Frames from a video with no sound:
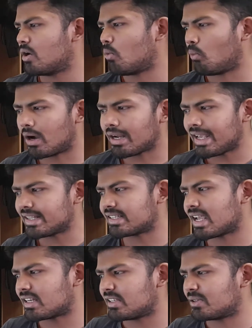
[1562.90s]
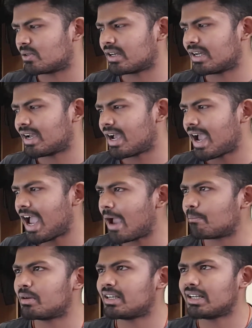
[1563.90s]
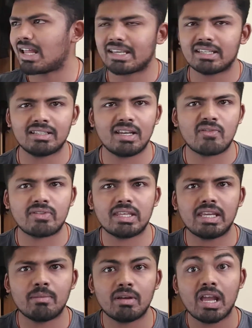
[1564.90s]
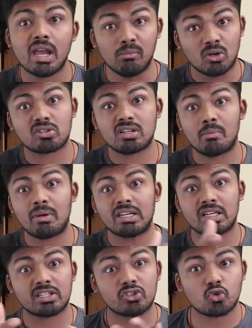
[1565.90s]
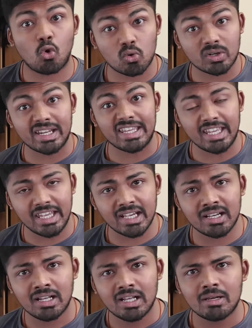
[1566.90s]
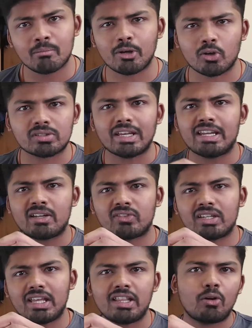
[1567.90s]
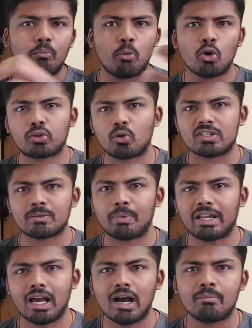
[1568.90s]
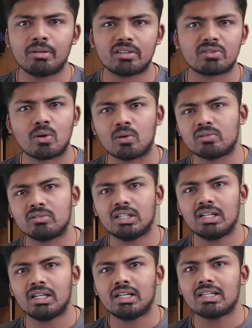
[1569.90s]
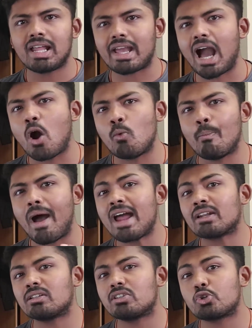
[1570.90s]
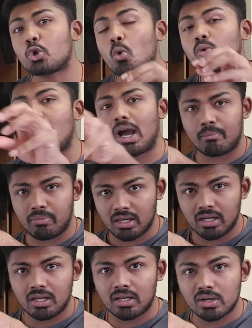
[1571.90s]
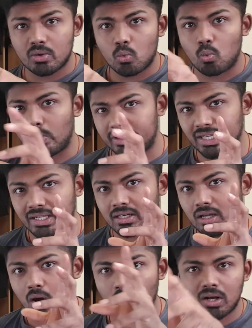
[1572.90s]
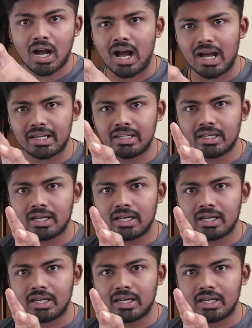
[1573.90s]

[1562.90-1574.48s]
what exactly gonna happen, like if the emotional Meliodas is already here, because end of the day they both got split up. So like how Band showed up within Hawkeye,